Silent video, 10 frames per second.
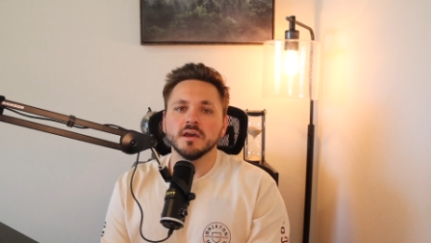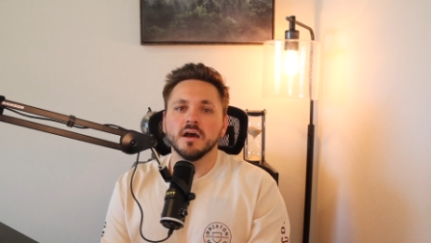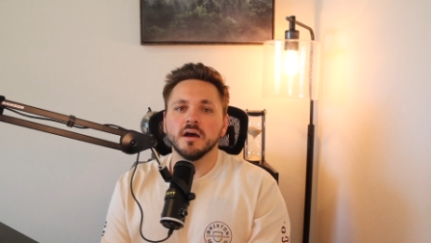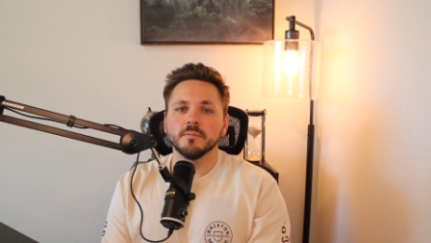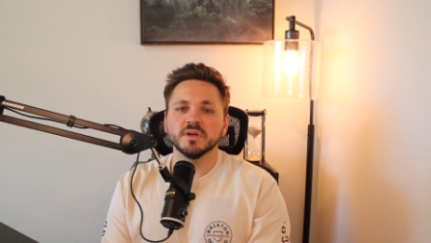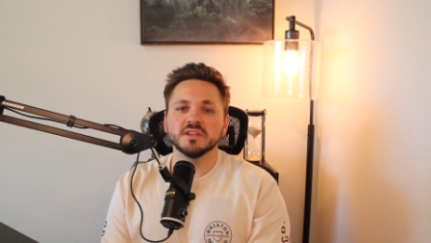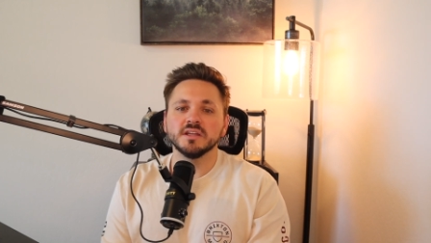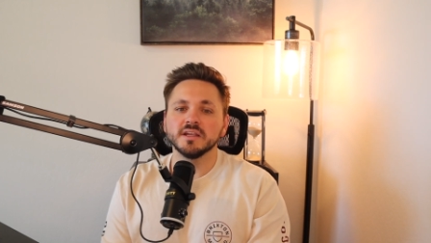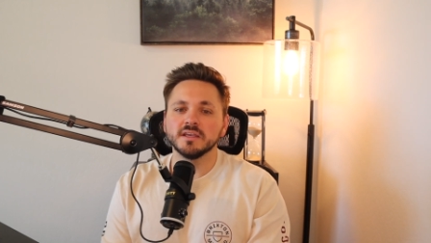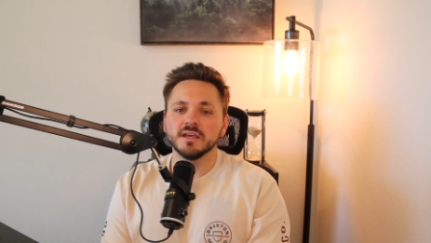But then
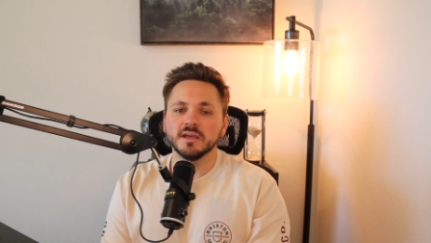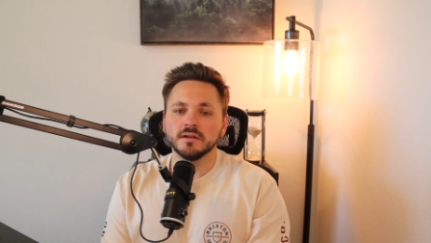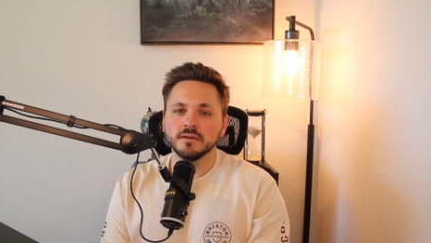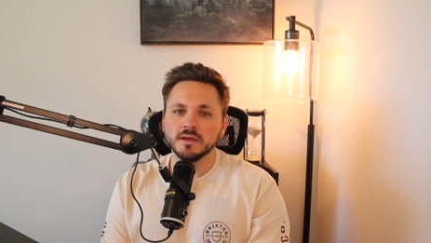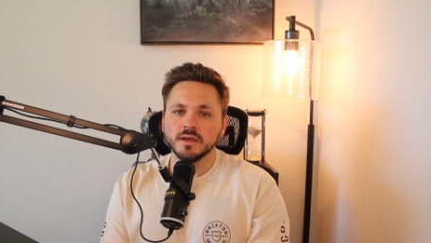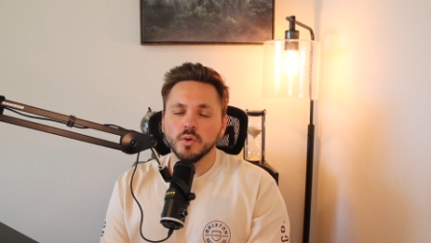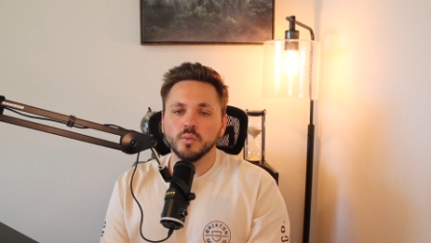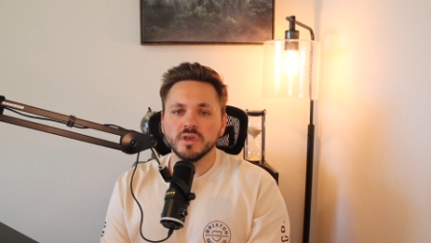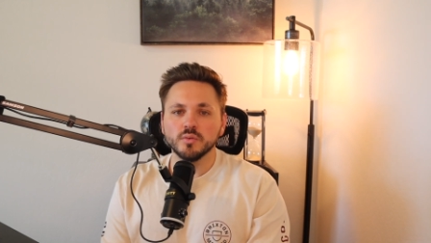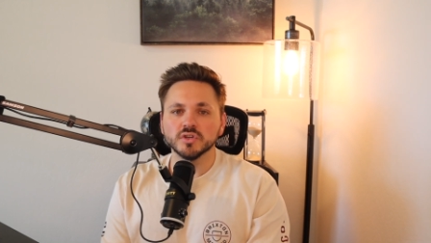again,
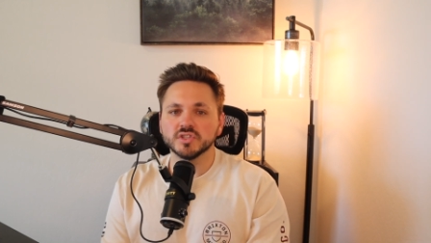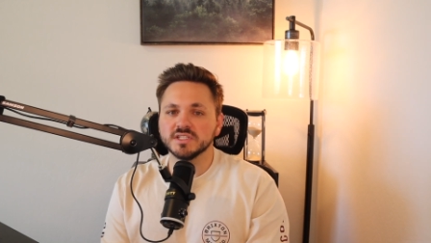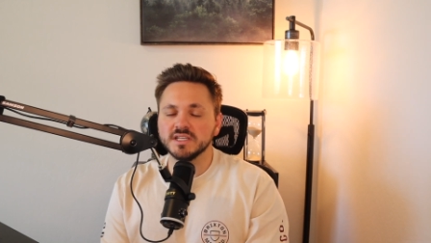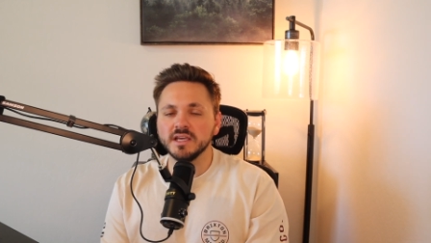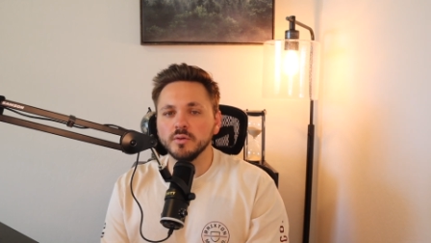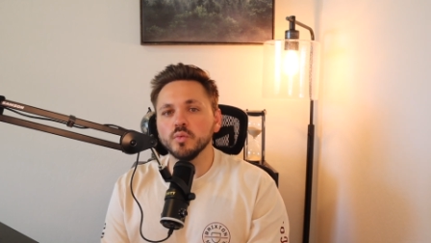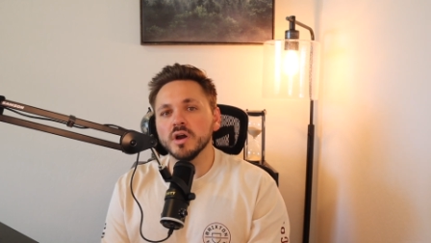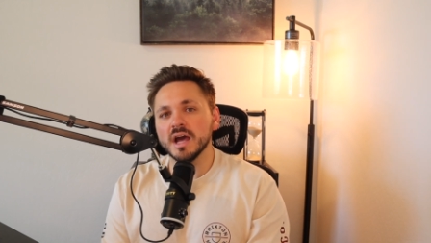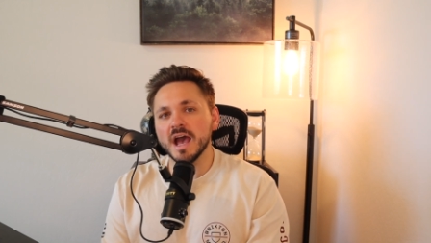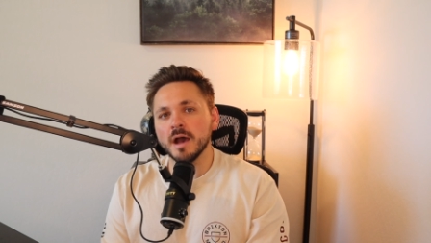we will see
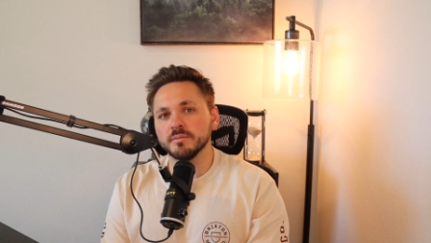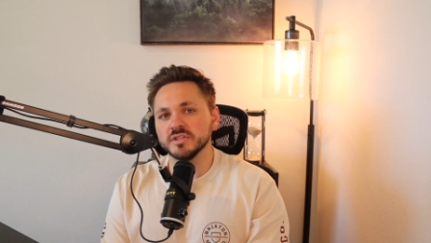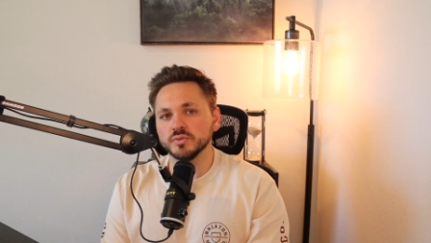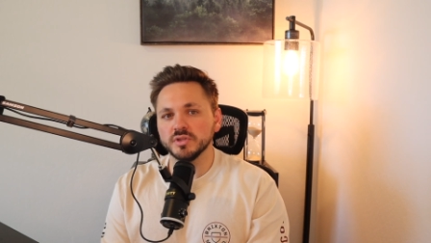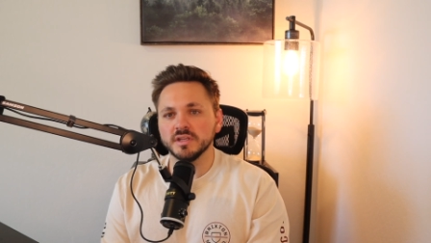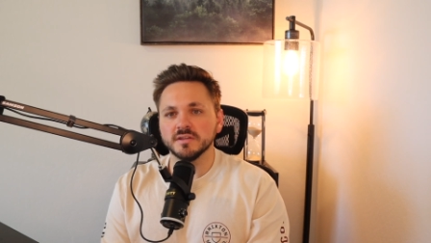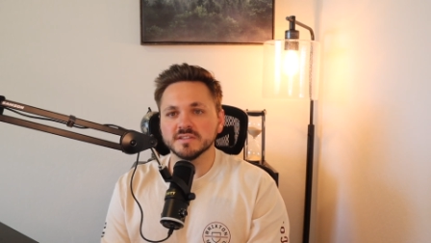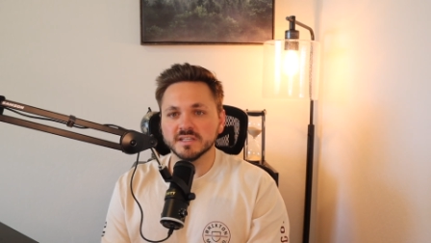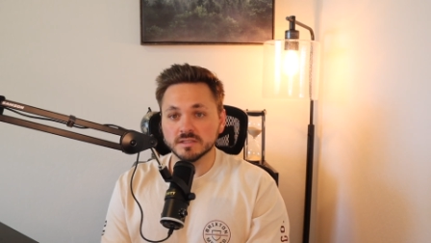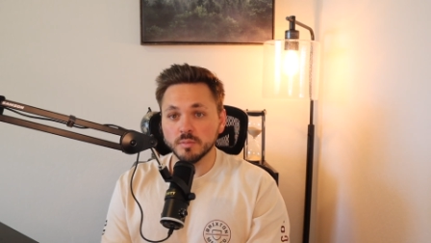what happens within the
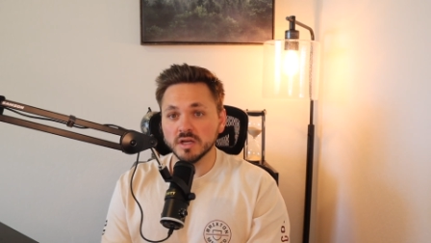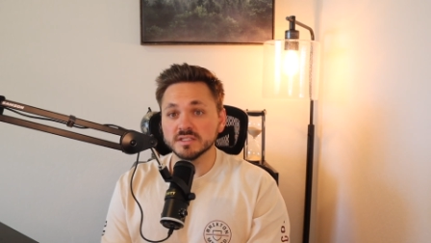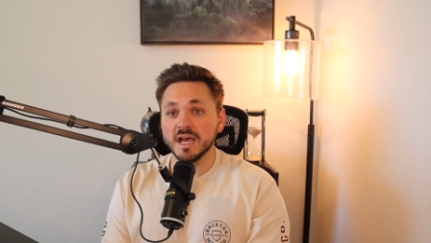6 months.